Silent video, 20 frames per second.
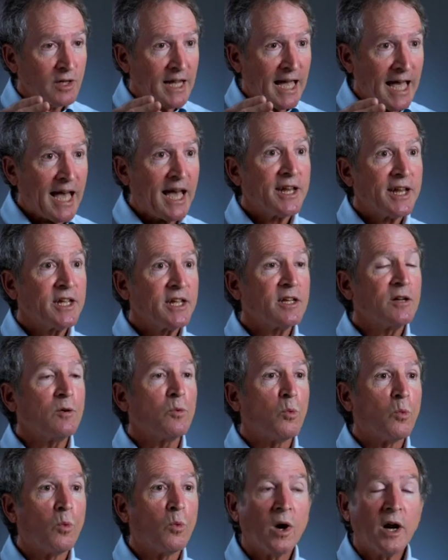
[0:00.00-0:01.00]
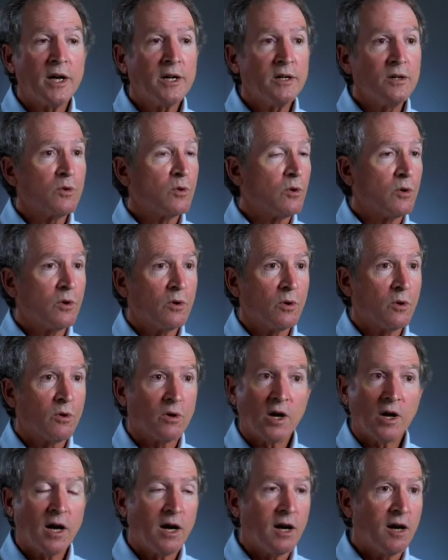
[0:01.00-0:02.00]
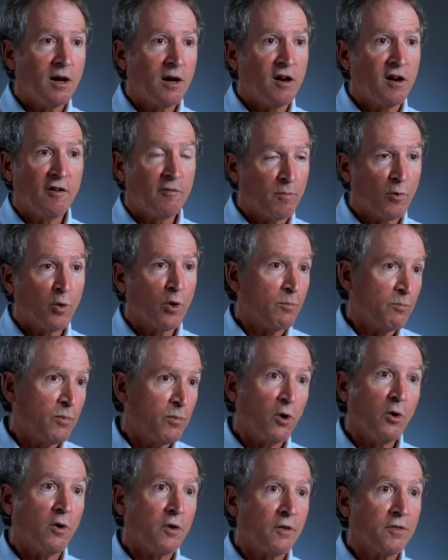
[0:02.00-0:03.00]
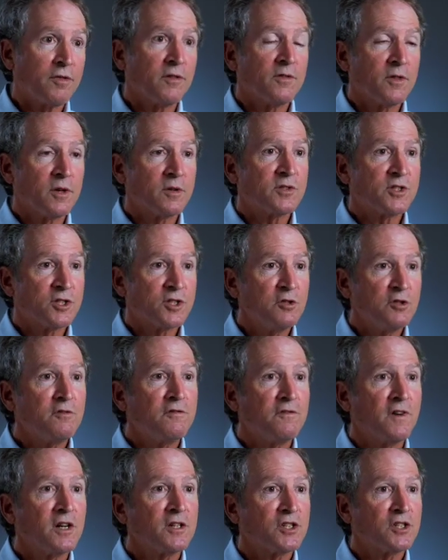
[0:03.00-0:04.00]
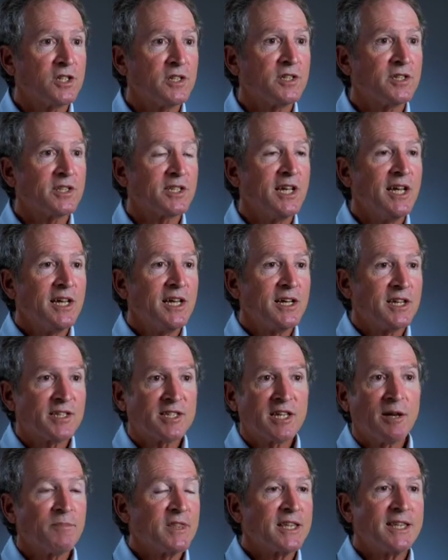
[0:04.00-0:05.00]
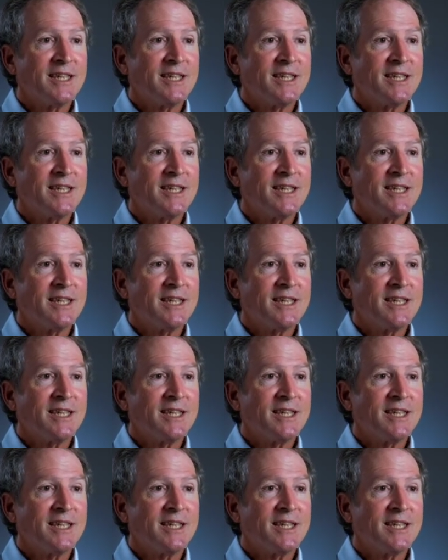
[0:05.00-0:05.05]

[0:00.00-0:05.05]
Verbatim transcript: adding one or, or both of those two functions to something